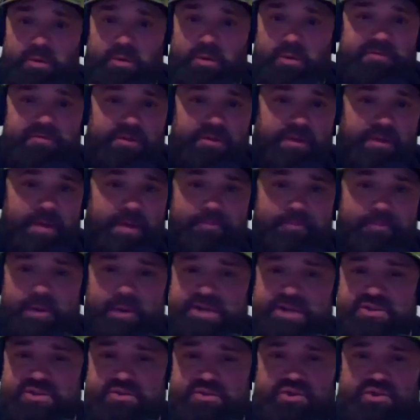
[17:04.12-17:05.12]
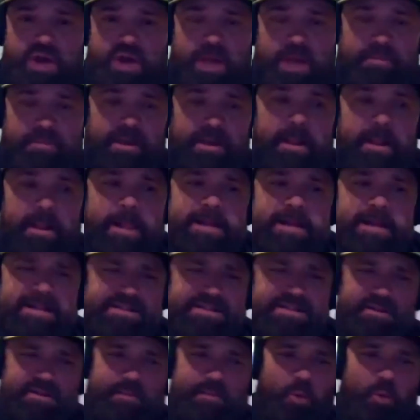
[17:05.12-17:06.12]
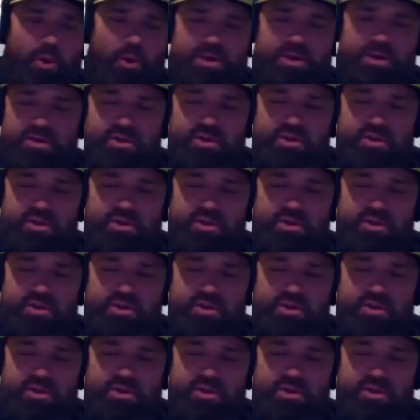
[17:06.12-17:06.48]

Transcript: when they feel that pressure dropping. So the more you